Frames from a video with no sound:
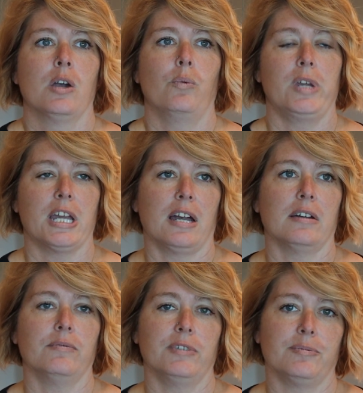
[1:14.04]

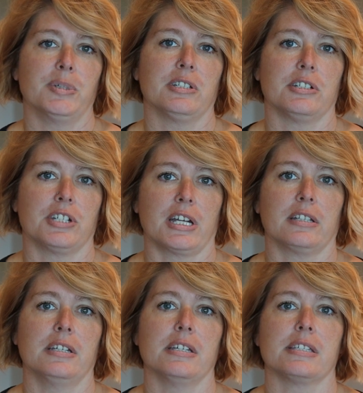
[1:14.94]
We've built a
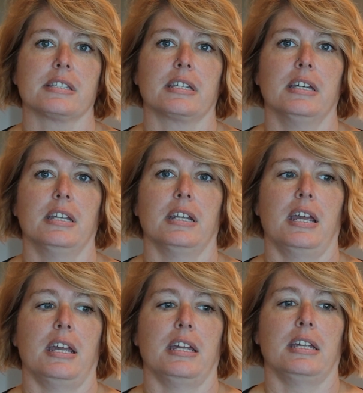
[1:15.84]
checklist and
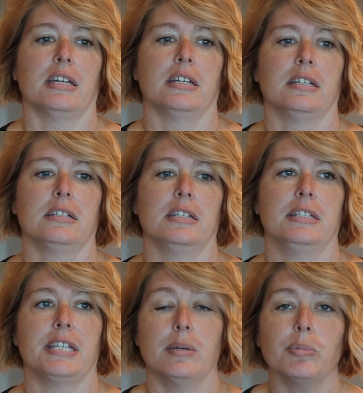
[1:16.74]
a
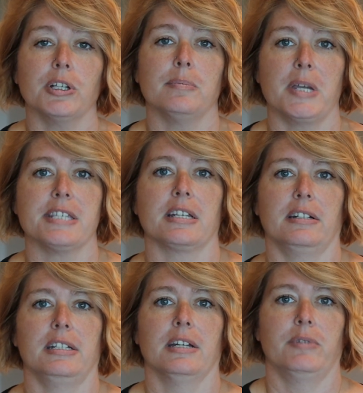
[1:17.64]
template
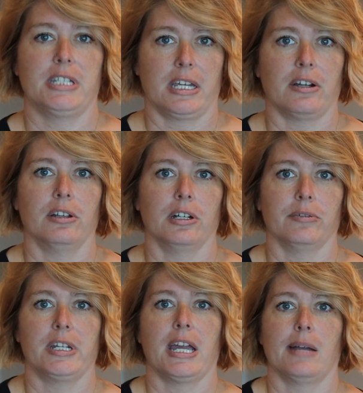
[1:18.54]
basically that we take all our
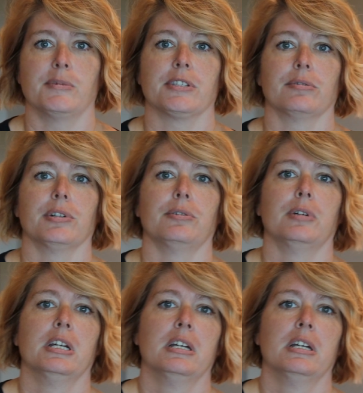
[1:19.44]
rehabs through